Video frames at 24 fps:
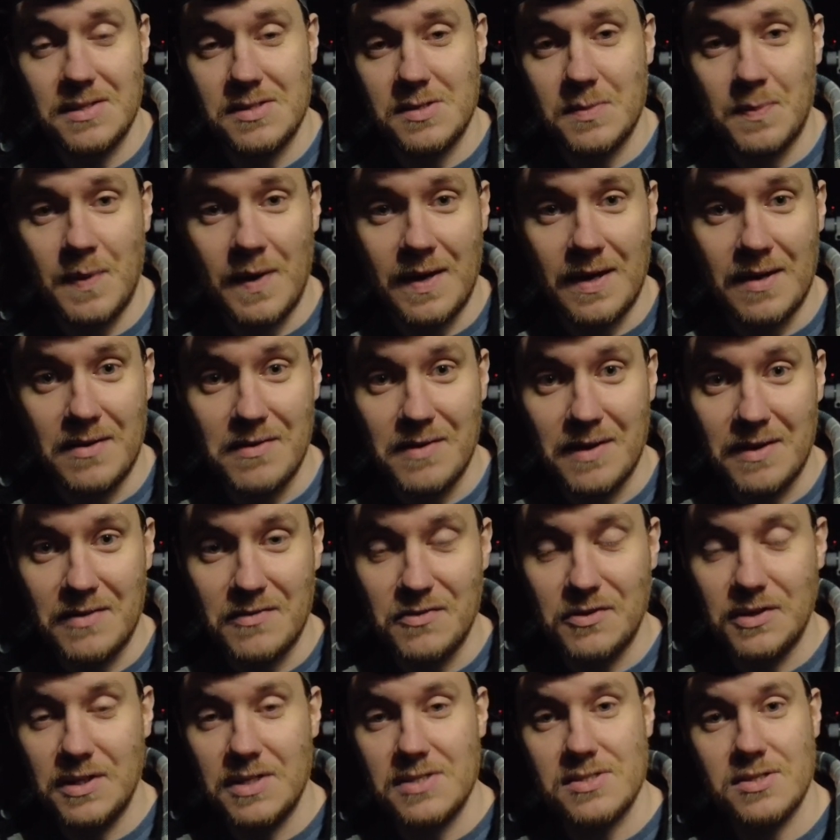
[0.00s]
dissipated,
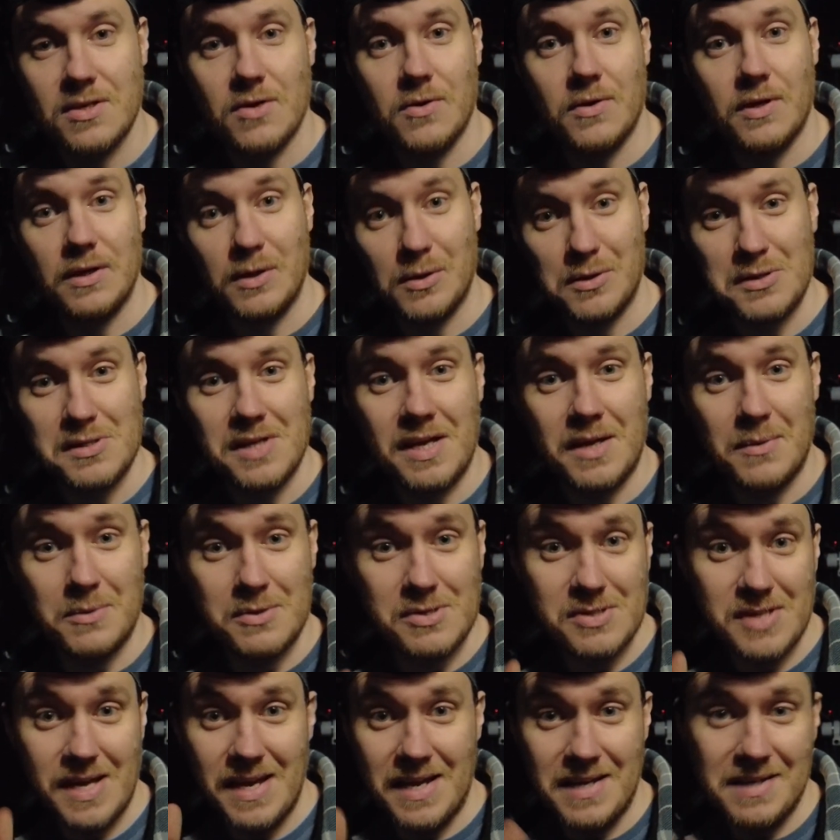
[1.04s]
thankfully, so it looks like we're
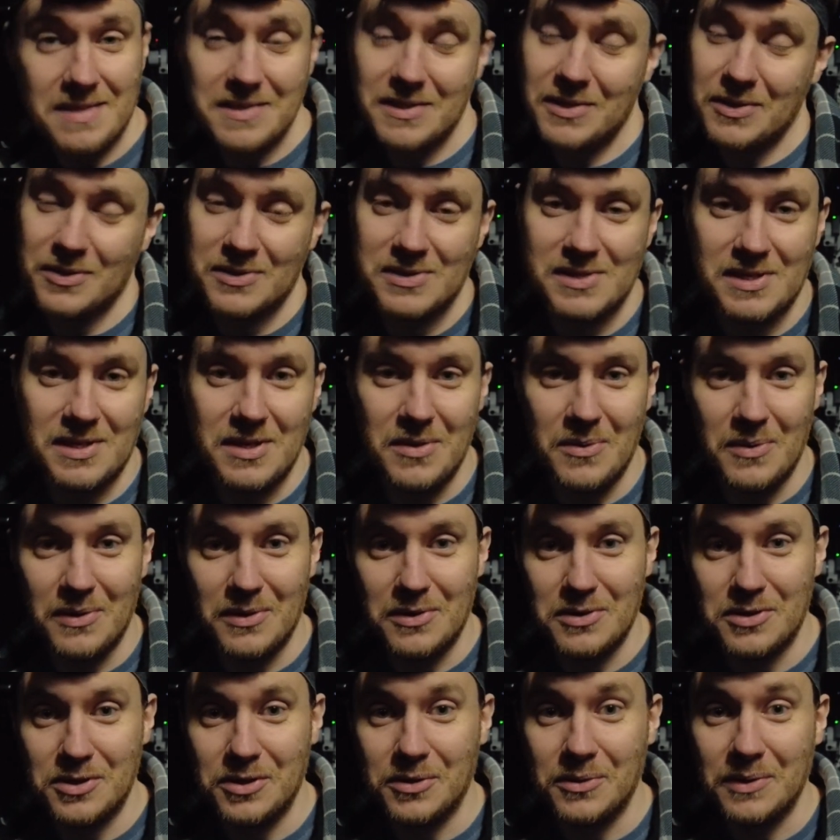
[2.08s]
set to continue
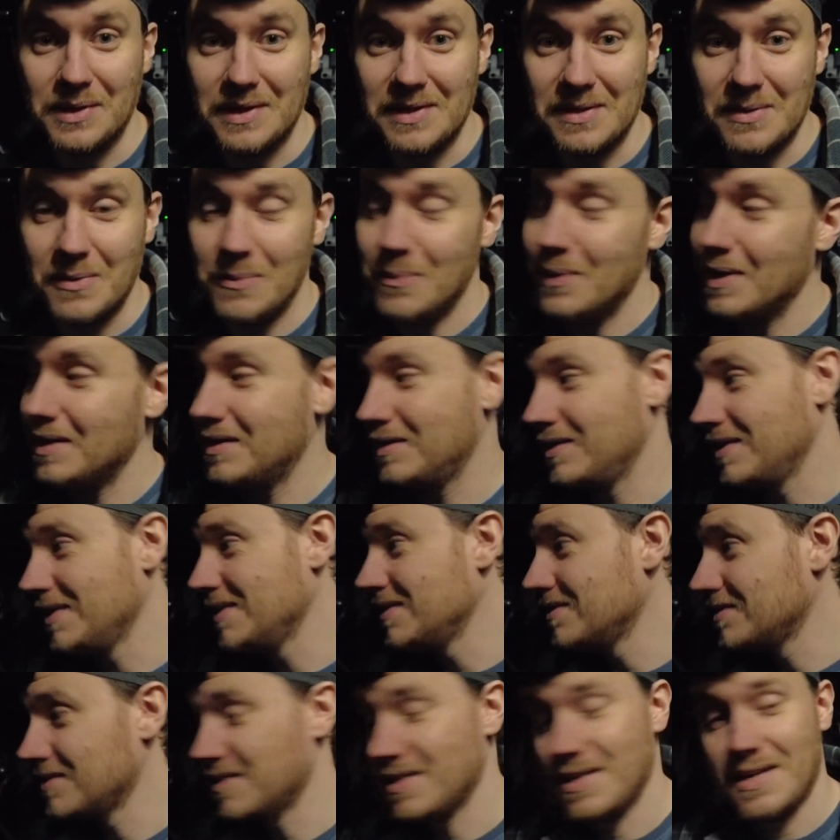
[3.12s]
on shooting well
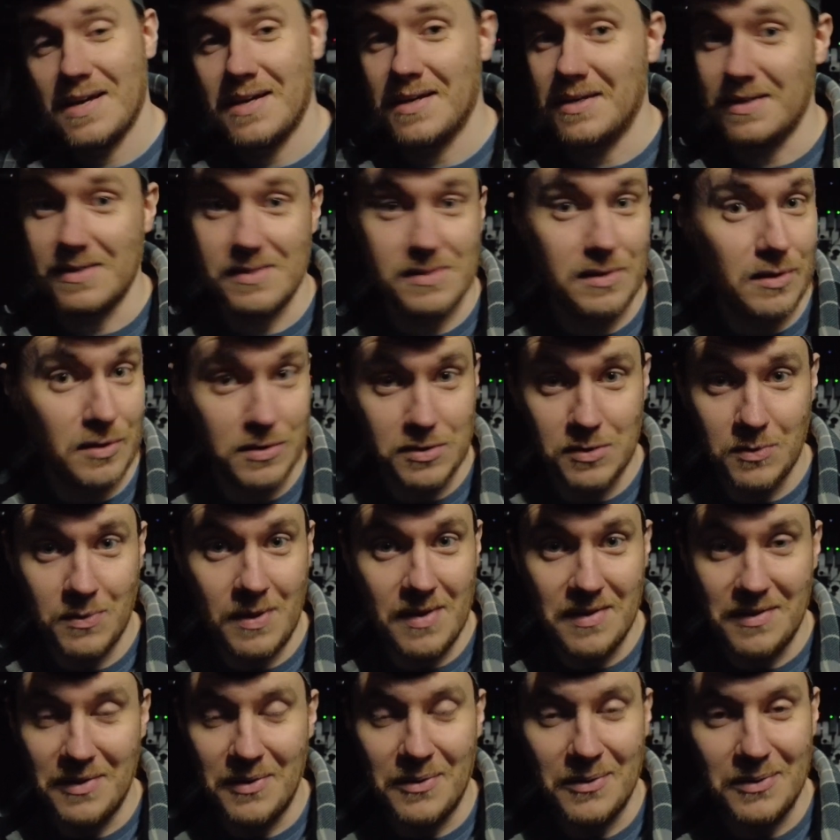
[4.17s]
into the night, as long as the
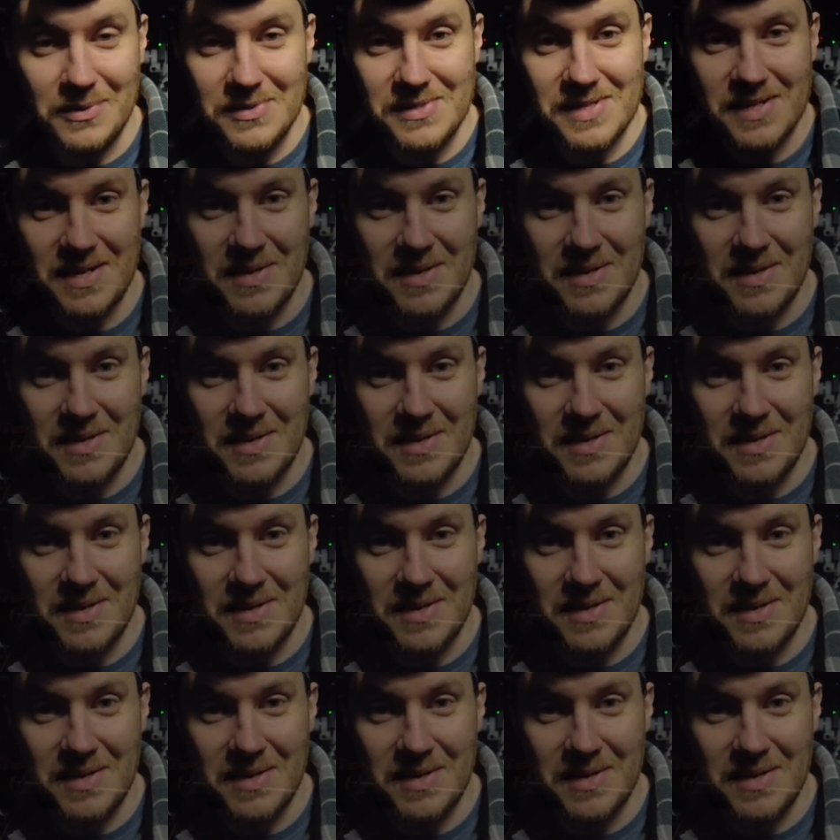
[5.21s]
weather holds